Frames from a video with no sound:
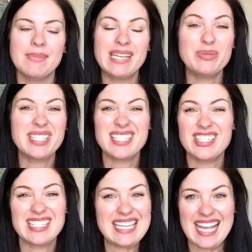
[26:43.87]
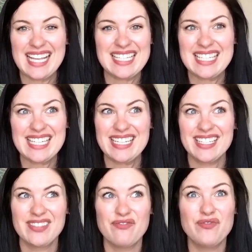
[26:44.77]
it was just
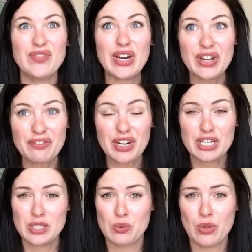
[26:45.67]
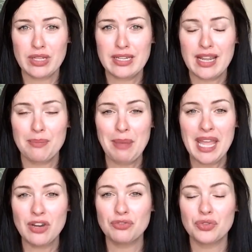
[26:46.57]
nasty. Very, very swollen and
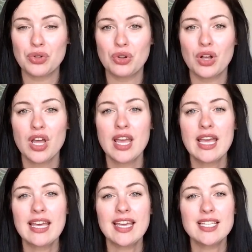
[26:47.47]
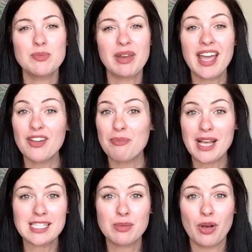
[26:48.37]
painful. He's been out of
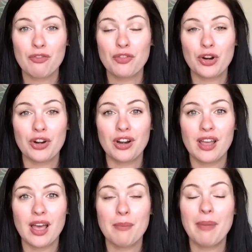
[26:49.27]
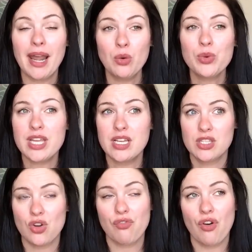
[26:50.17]
basketball for about a week
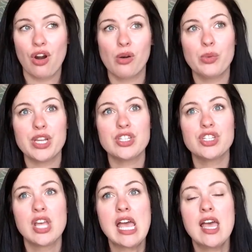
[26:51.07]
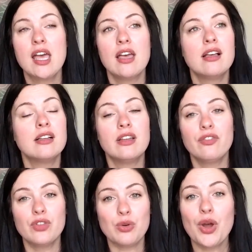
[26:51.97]
so far, which,
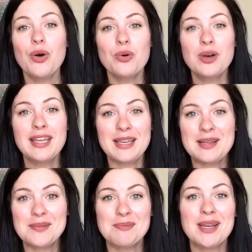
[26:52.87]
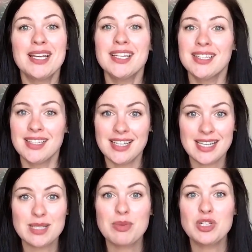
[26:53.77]
if you know him,
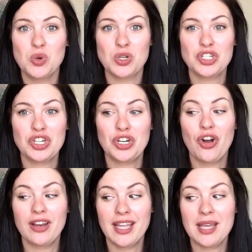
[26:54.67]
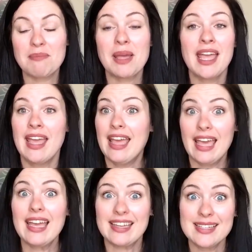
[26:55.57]
has been torture on him
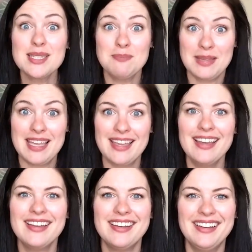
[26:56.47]
and me